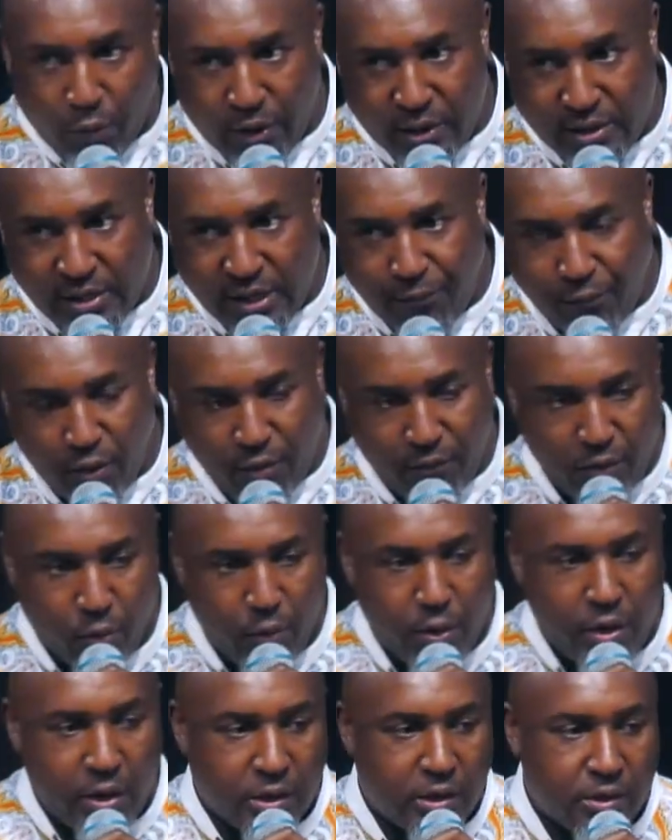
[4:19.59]
Say full of the
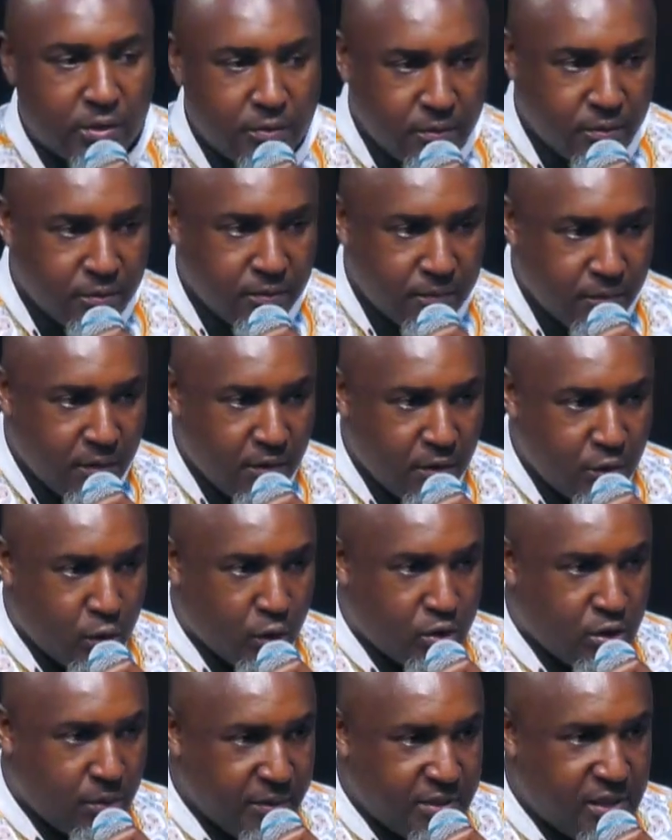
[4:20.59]
word. Talk
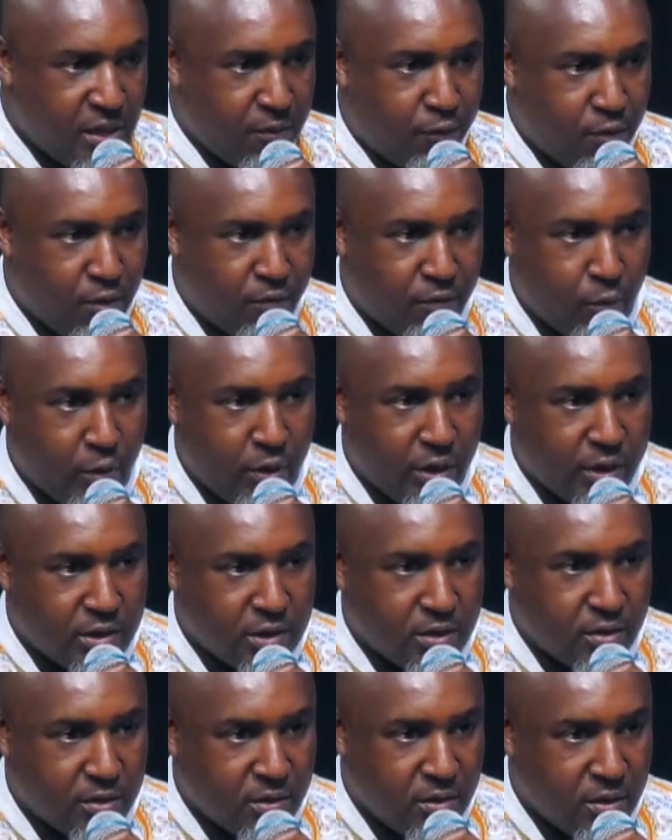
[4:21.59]
to me, say full of the word.
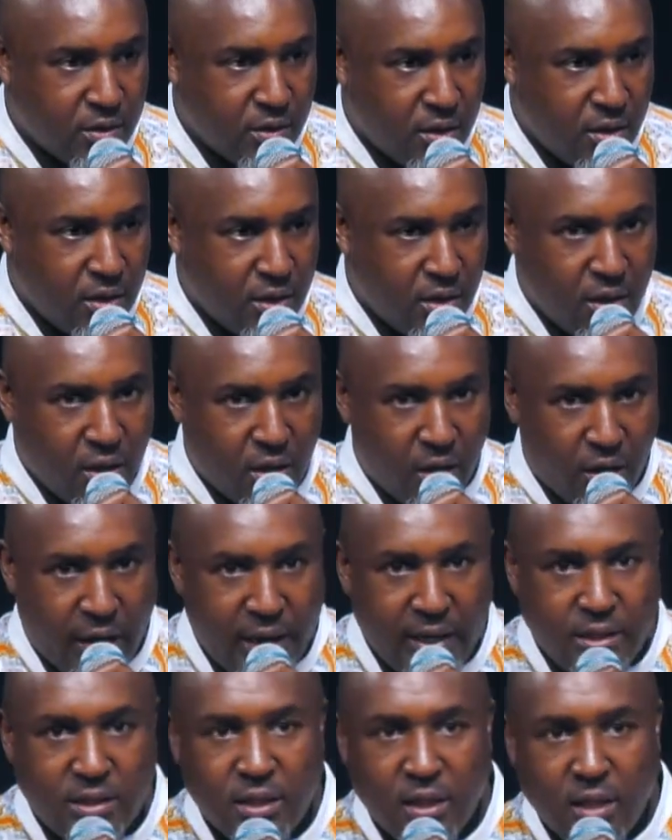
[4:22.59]

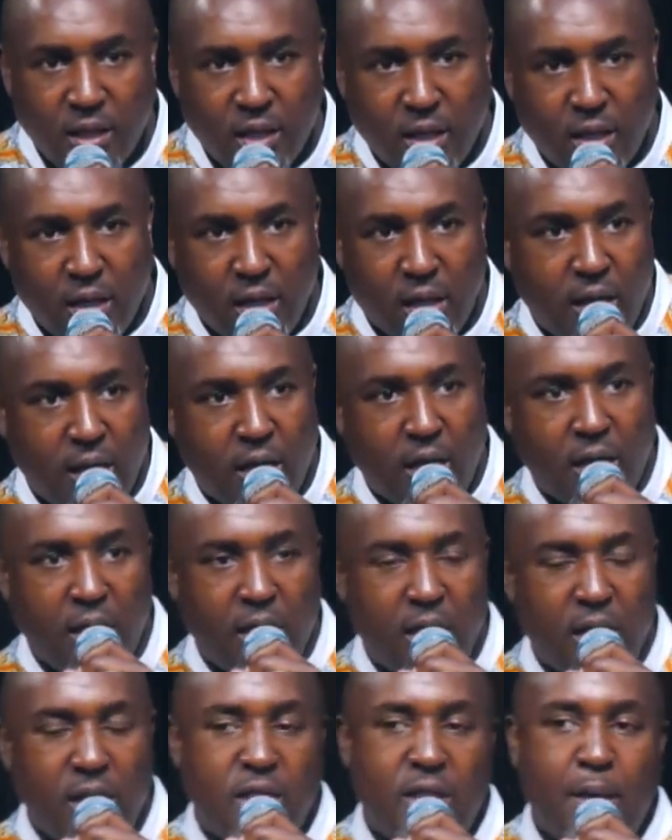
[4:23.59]
Right?
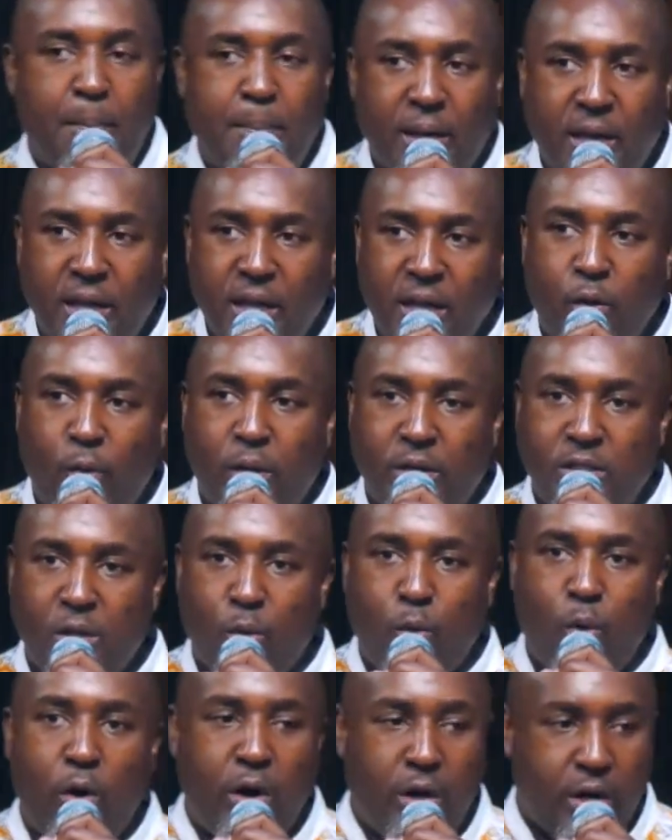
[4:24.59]
In the beginning was the
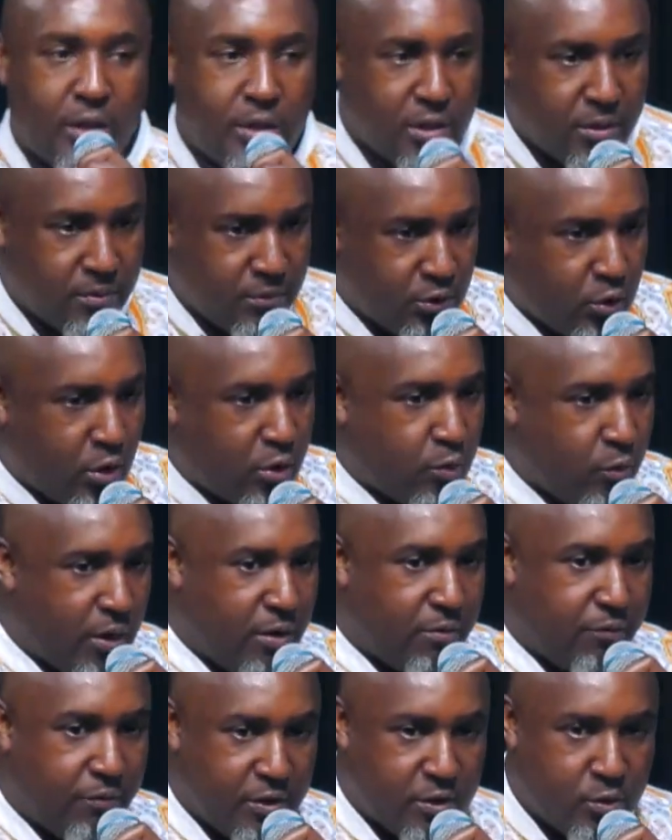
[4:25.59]
word. John
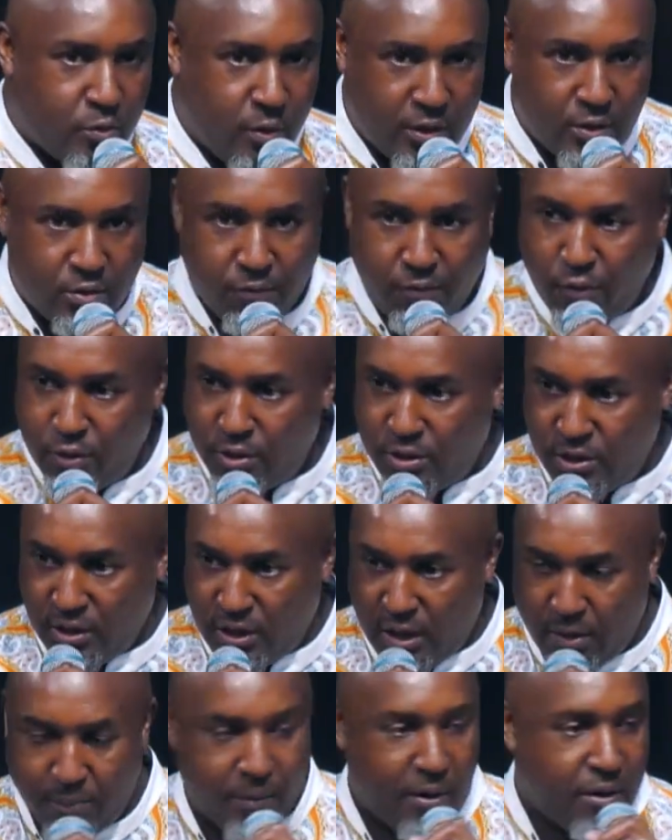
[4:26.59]
1 verse 1 to 14.
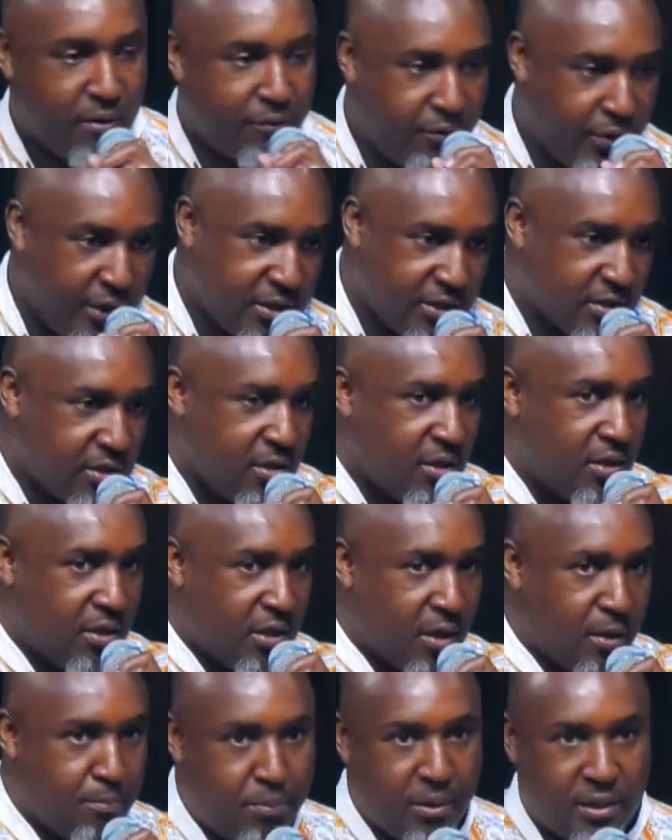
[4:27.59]
I'll paraphrase
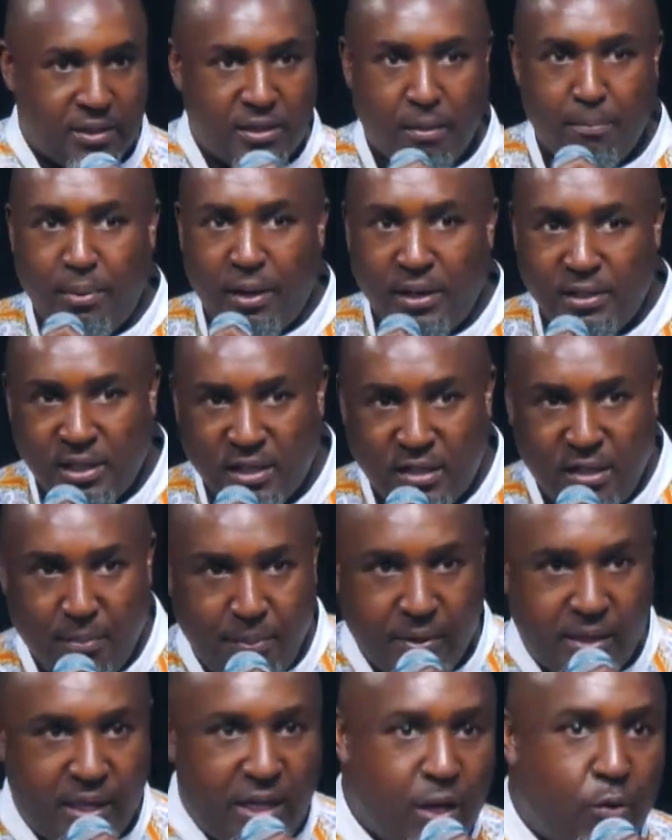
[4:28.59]
and pick some parts. In the
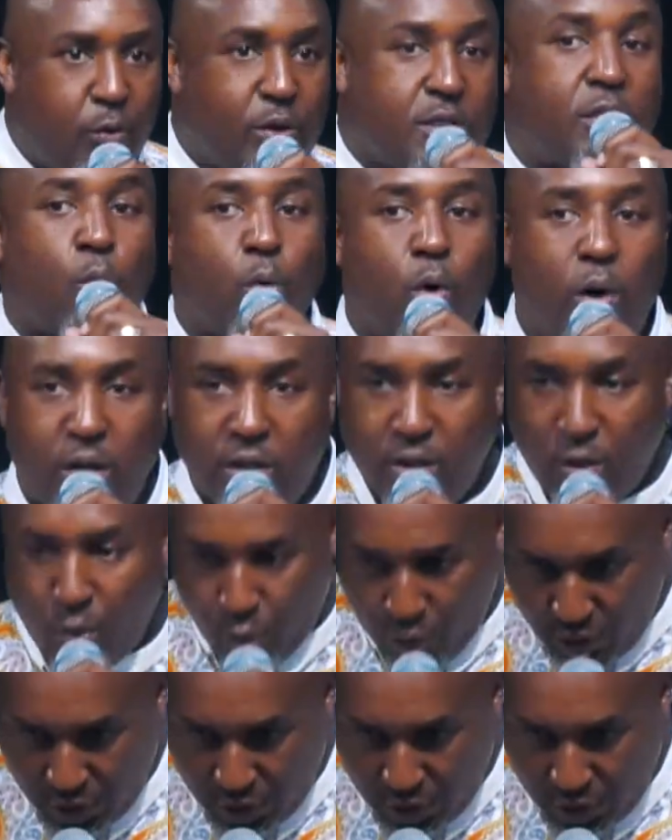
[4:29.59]
beginning was the word. The word